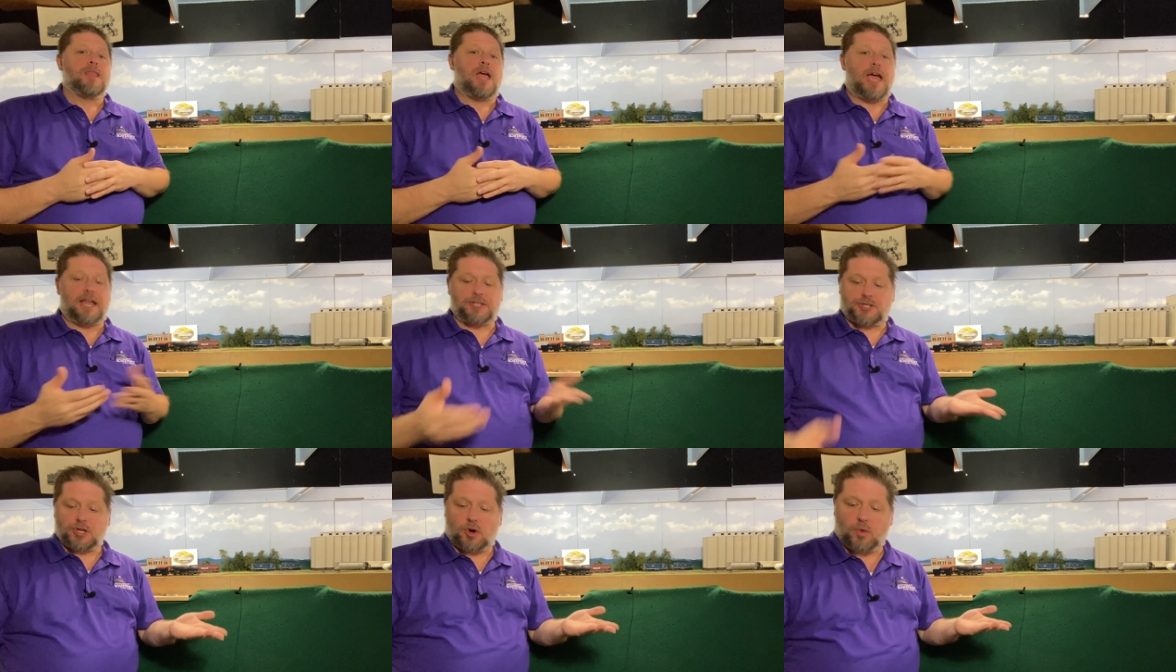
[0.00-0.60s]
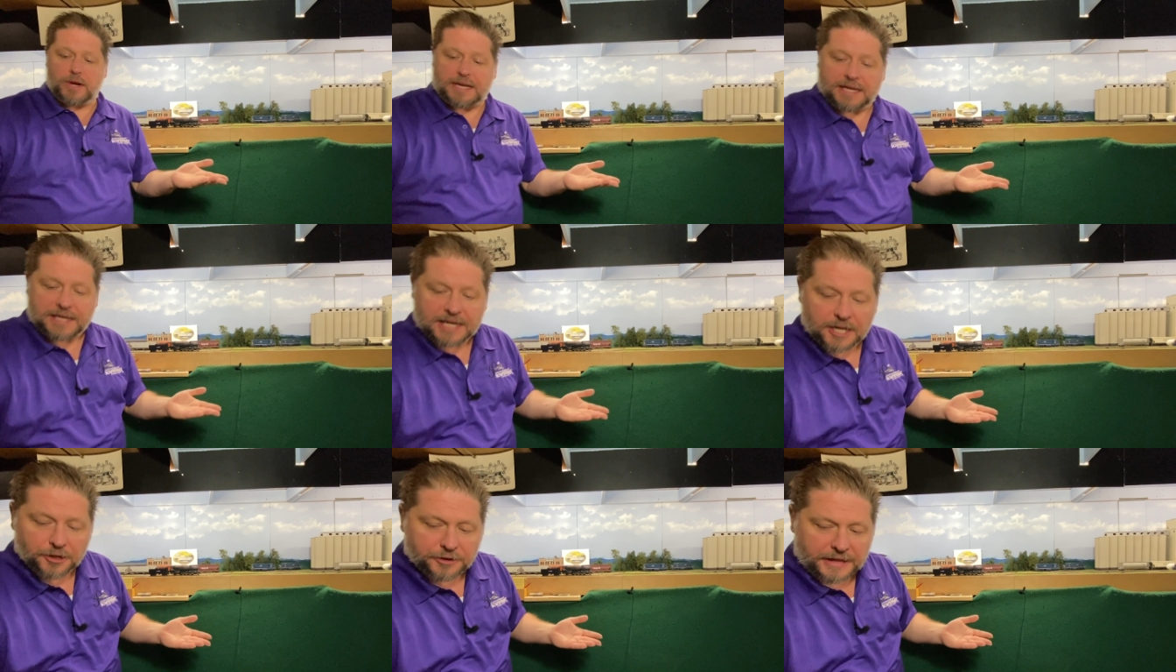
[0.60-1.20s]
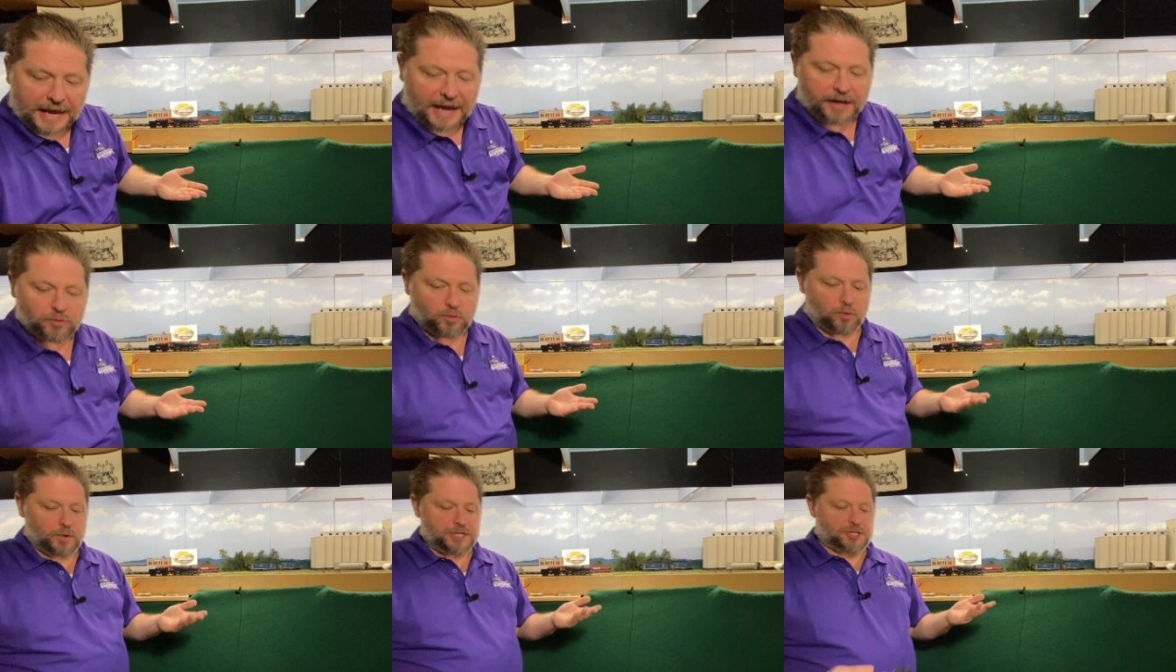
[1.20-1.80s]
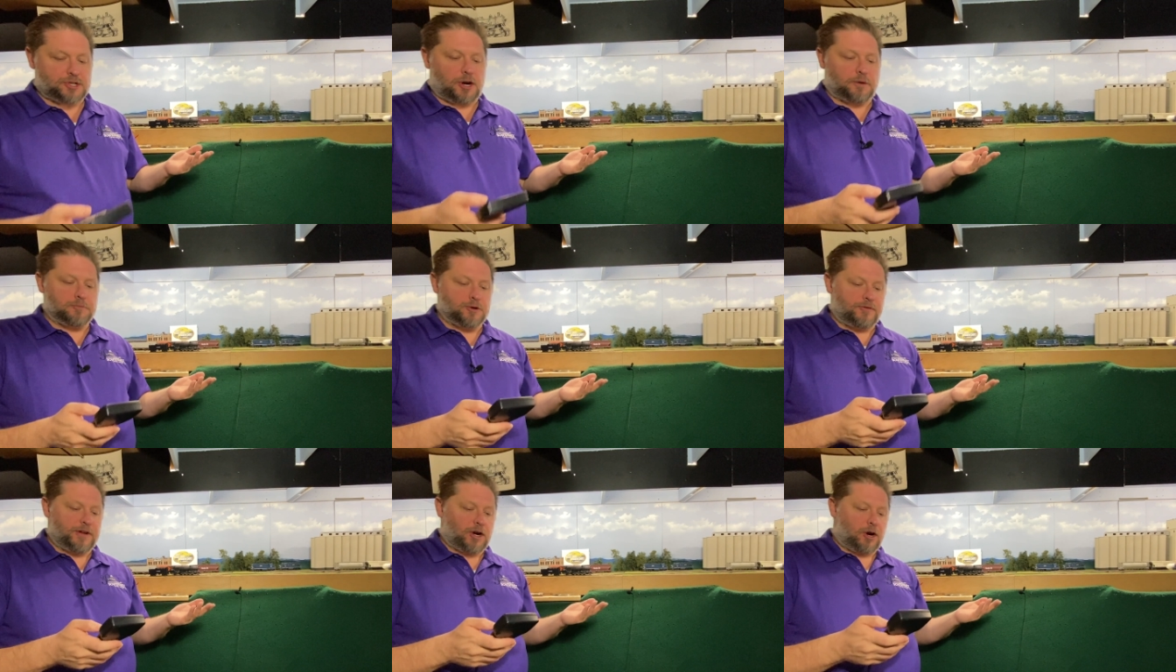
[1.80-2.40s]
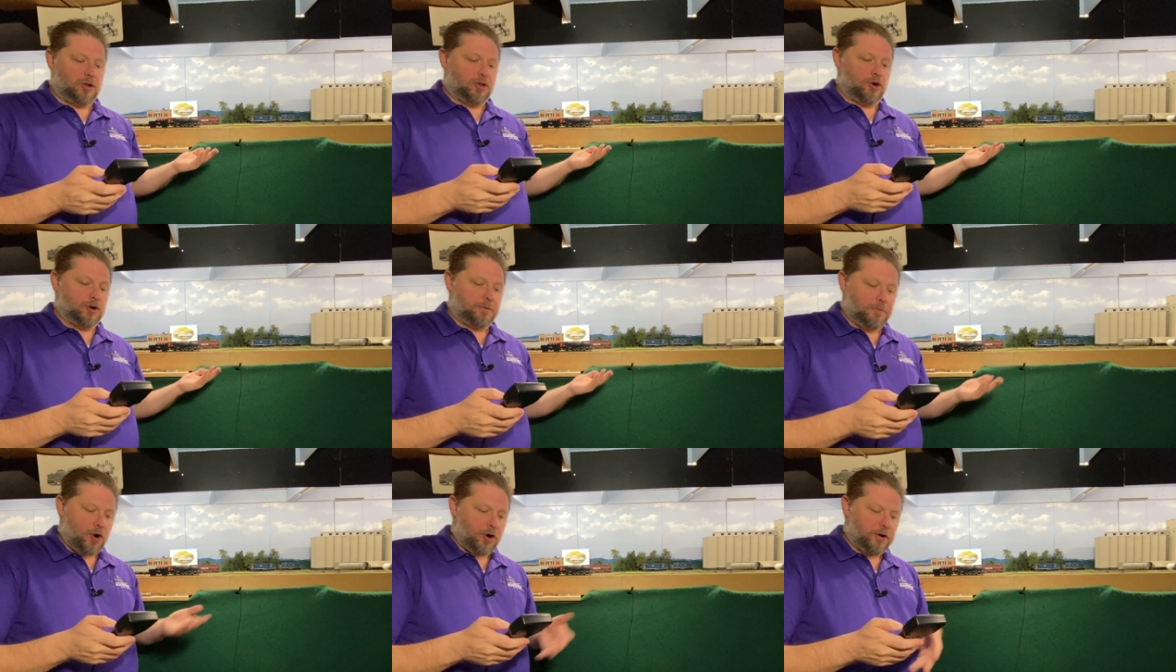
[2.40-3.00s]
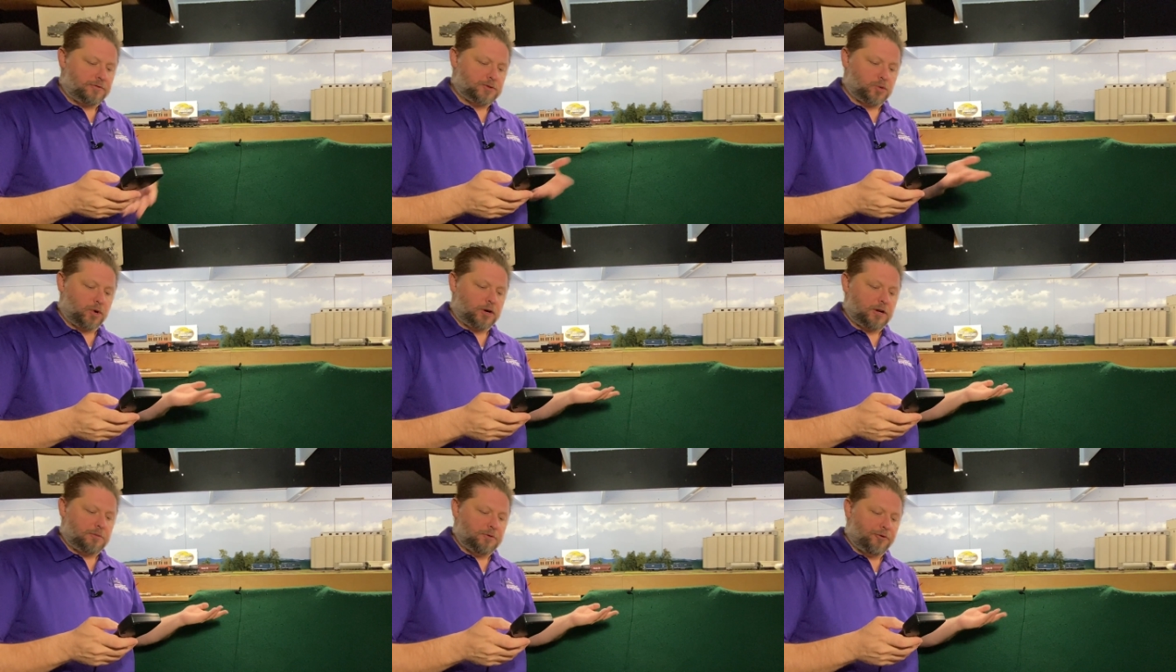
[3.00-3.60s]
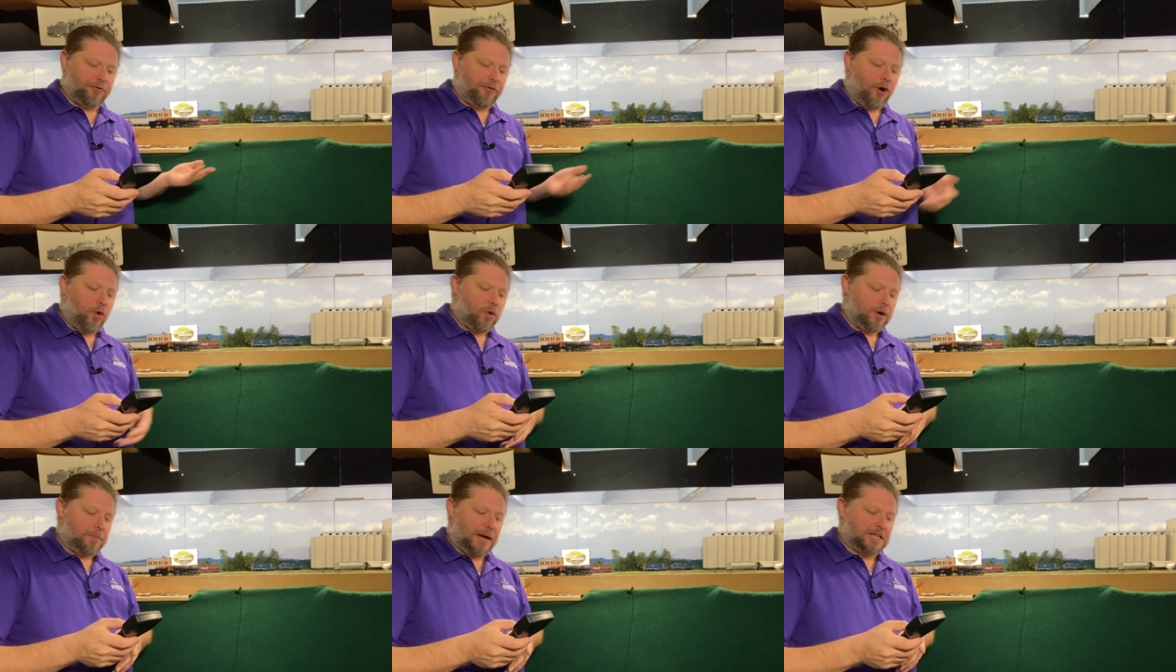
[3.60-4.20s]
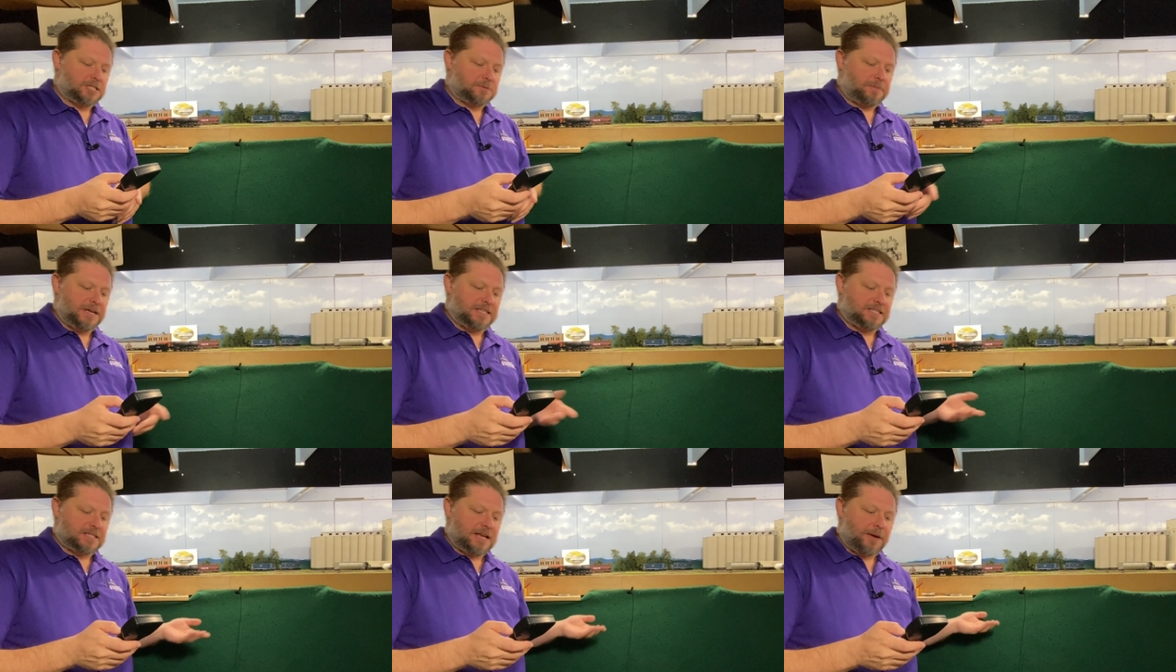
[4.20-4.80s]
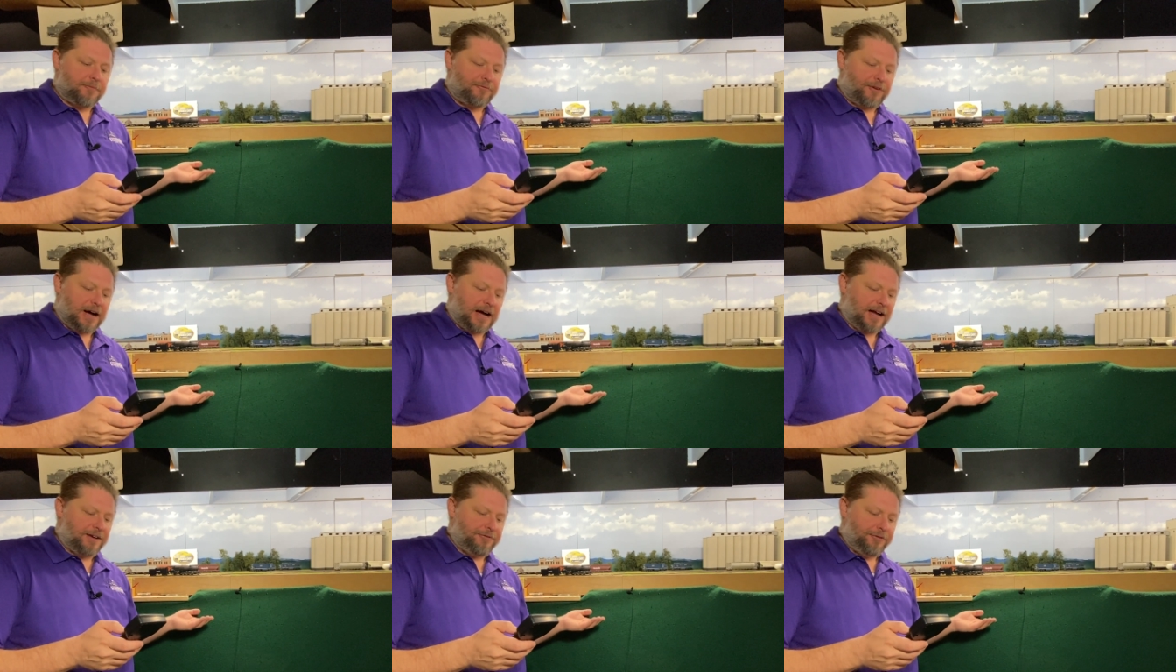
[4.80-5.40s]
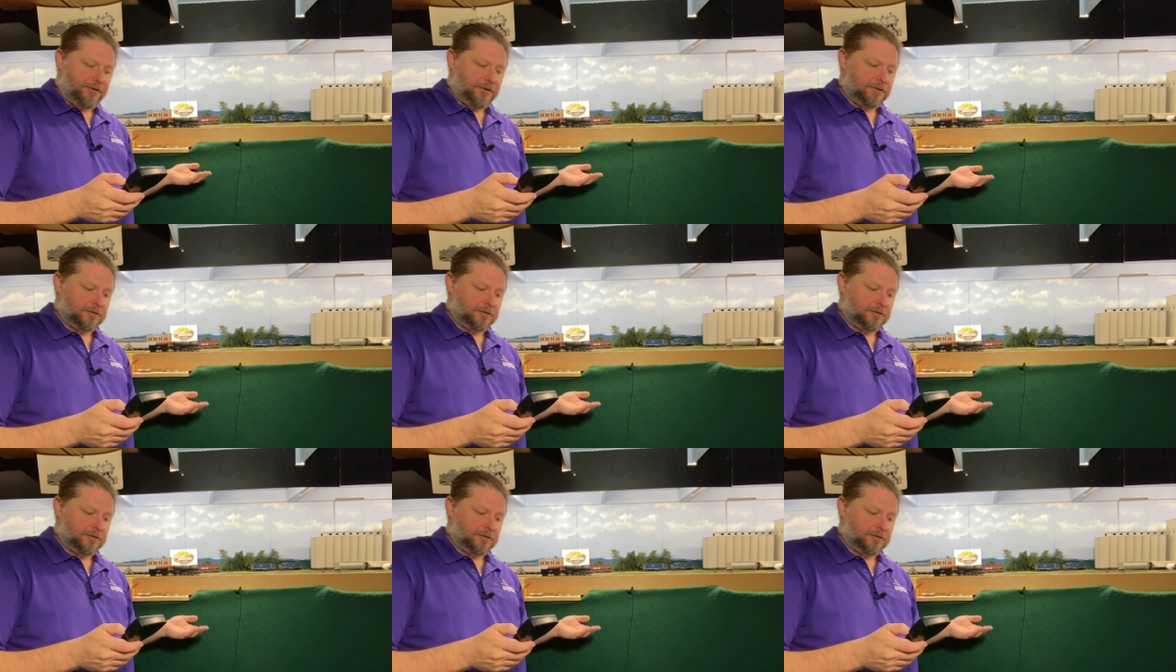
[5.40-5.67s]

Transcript: And so we can hear that when we start moving our locomotive. So we're going to move forward about speed step five.